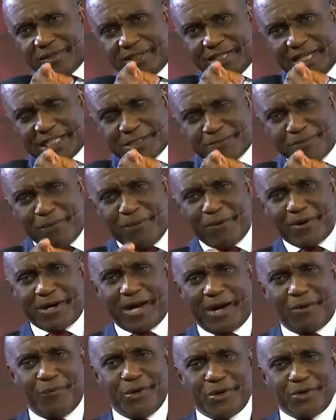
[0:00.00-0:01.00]
These people,
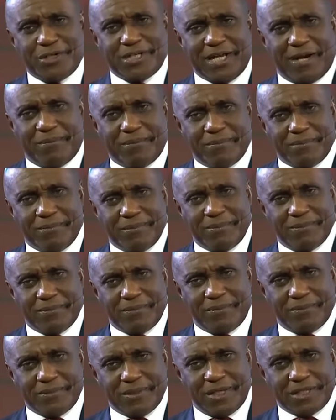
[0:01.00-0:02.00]
we know them.
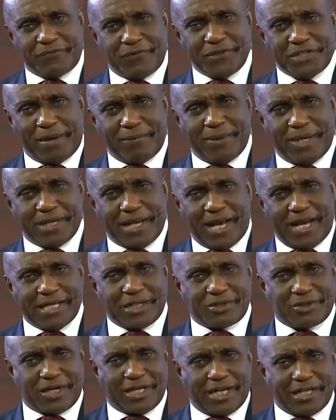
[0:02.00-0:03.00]
These fishermen, how are they
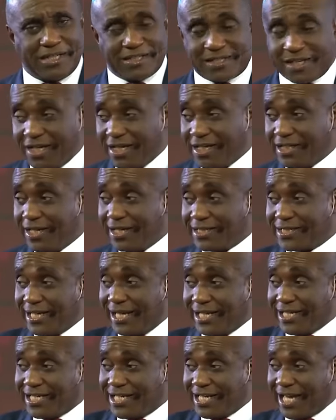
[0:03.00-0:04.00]
talking like this? They
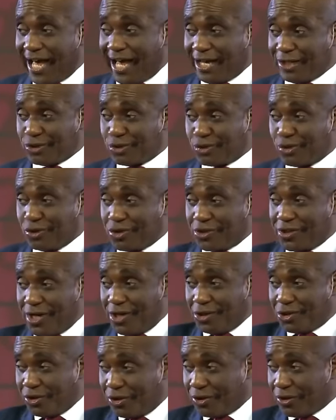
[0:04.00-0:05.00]
said their
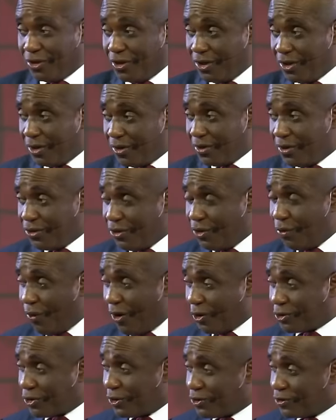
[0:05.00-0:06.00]
association. You
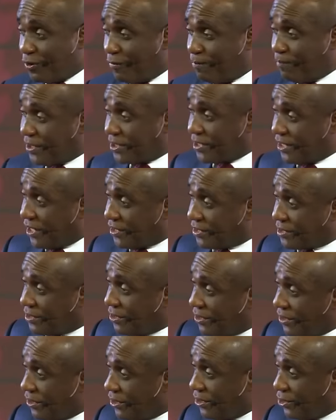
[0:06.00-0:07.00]
want to do business.
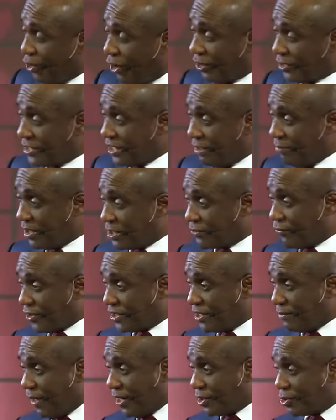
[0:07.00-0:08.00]
Your dream is
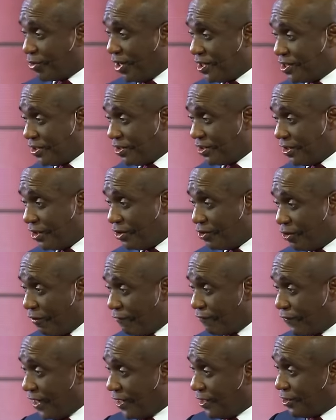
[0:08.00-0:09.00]
14 by 20. Your
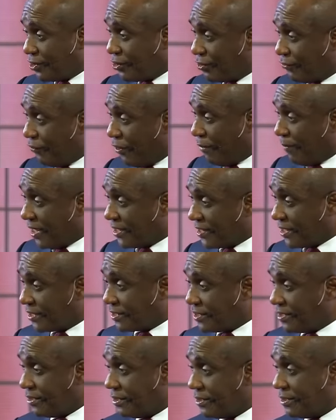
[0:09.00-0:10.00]
friend is 4 by
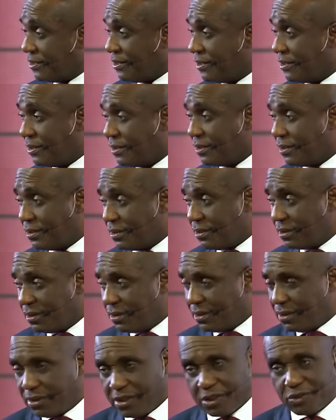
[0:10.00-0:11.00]
6. It
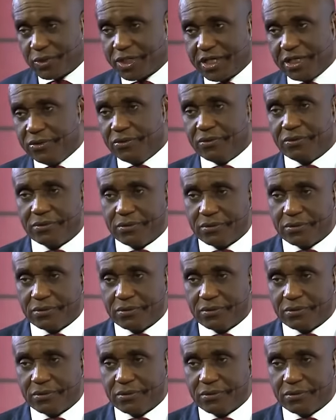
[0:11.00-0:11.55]
will kill you.